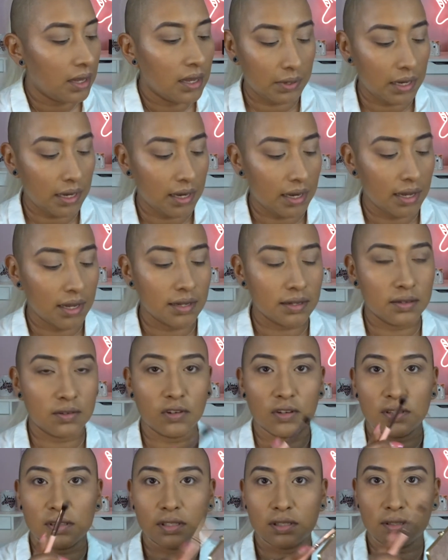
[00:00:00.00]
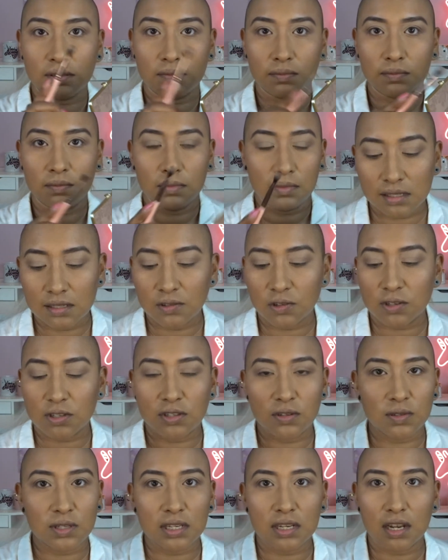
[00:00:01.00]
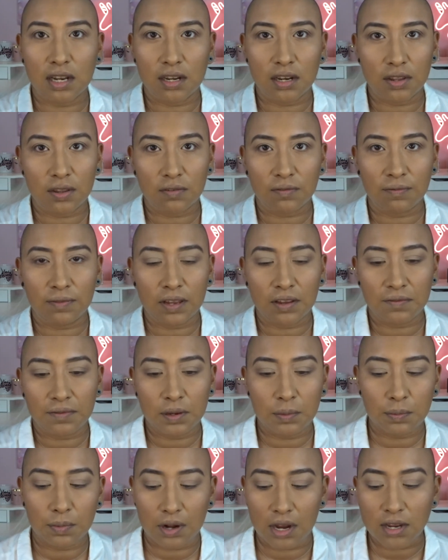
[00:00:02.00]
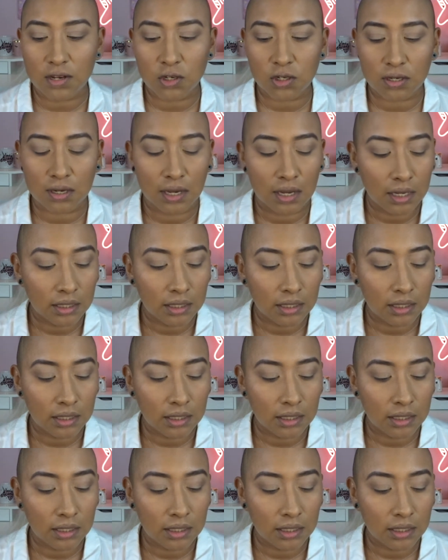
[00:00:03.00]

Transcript: and I'm just using another fluffy brush,